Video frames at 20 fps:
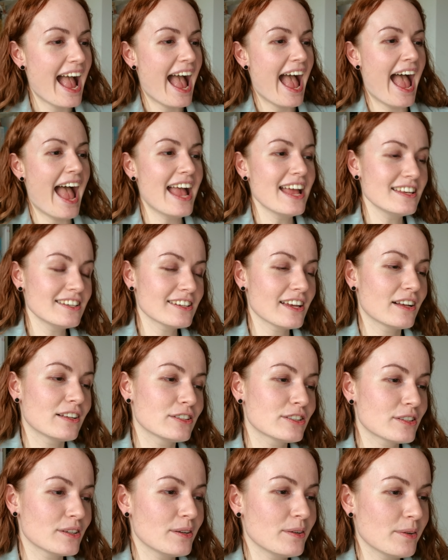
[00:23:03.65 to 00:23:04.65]
And
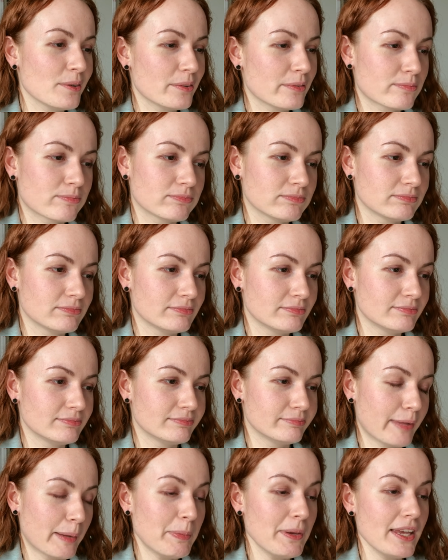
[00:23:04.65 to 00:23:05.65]
also,
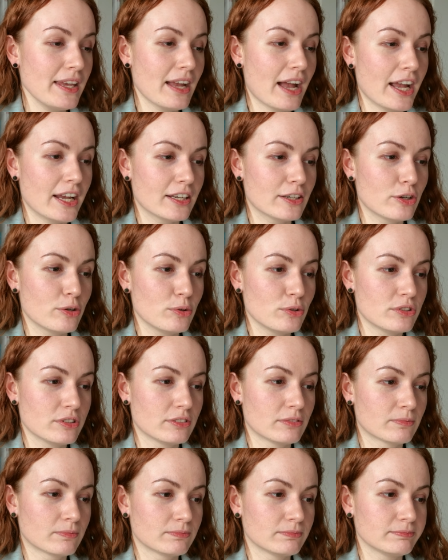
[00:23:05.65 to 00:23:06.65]
maybe I could,
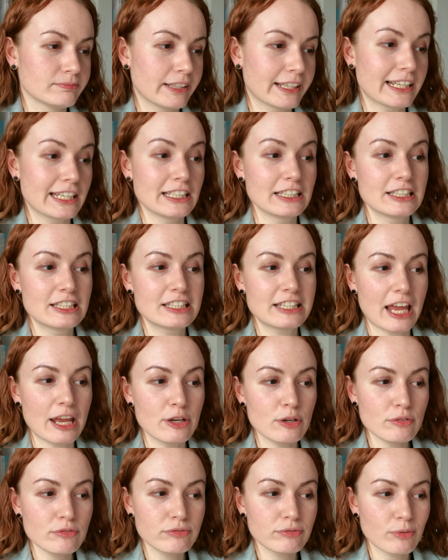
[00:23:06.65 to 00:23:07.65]
like, instead
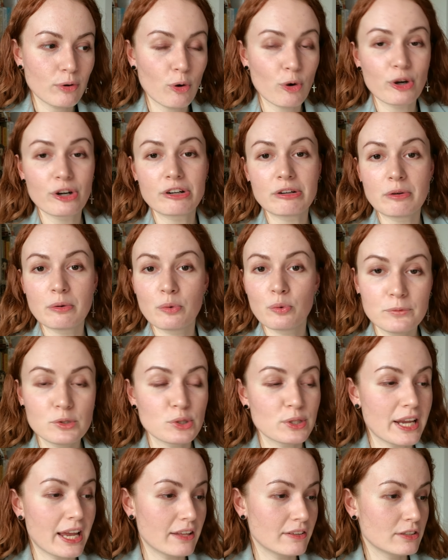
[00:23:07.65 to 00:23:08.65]
of or
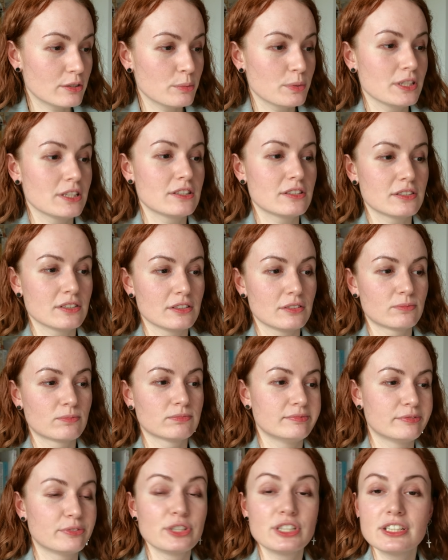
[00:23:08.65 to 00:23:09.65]
together with
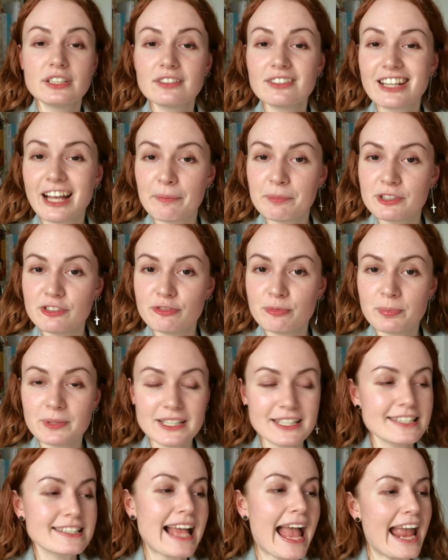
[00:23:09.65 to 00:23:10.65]
reading Captive
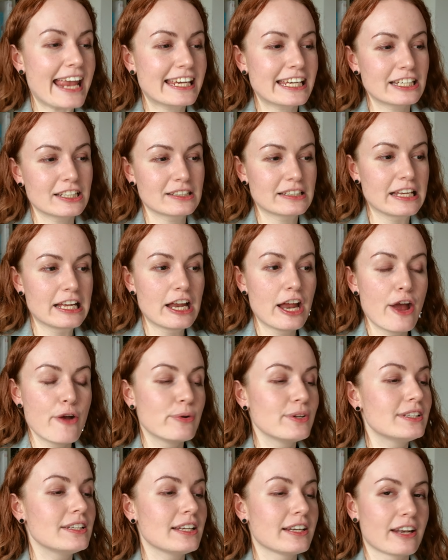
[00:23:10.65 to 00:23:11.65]
Prince, I can
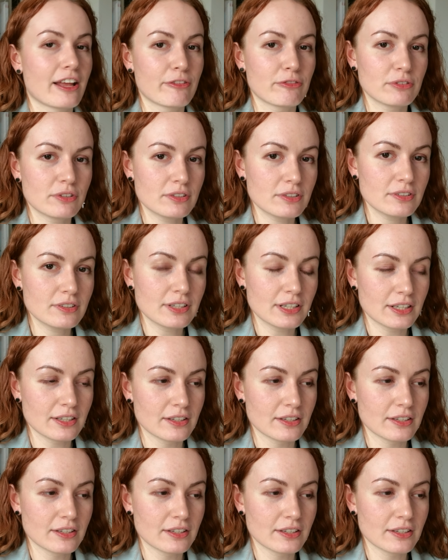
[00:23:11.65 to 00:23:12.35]
read another